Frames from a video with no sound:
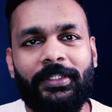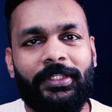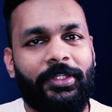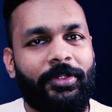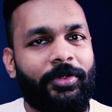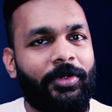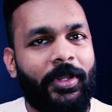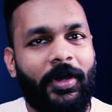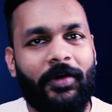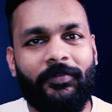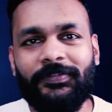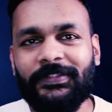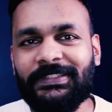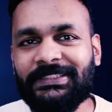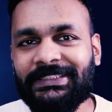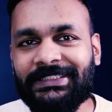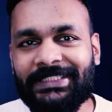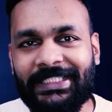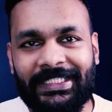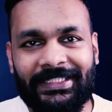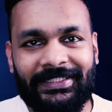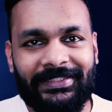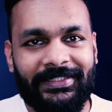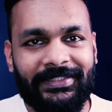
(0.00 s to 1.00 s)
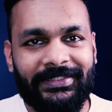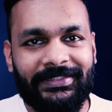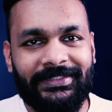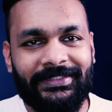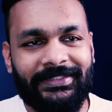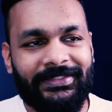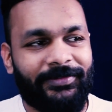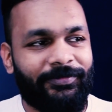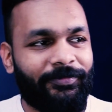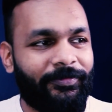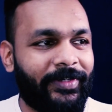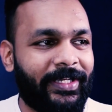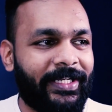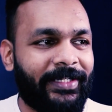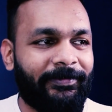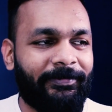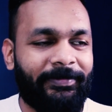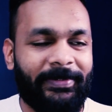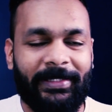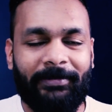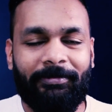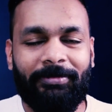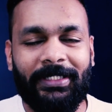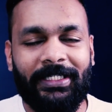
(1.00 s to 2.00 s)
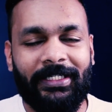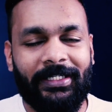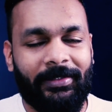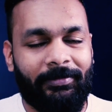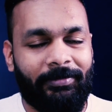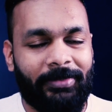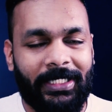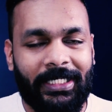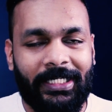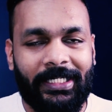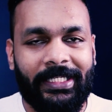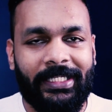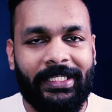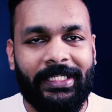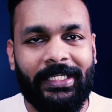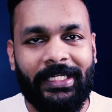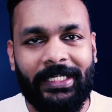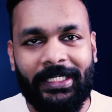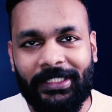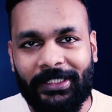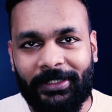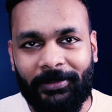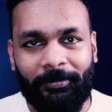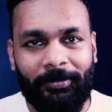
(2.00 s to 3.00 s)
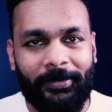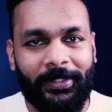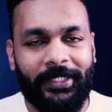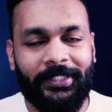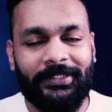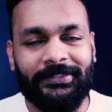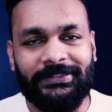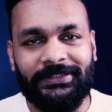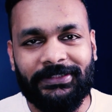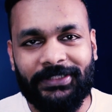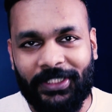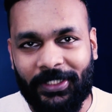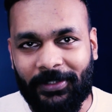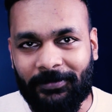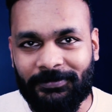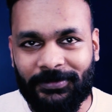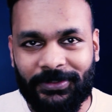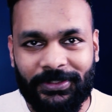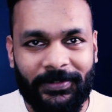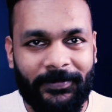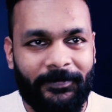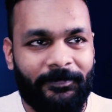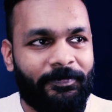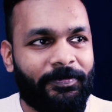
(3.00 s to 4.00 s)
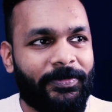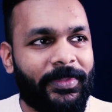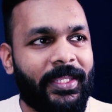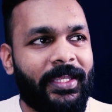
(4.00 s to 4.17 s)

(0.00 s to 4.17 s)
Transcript: You'll often see this when people liberally interpret scripture.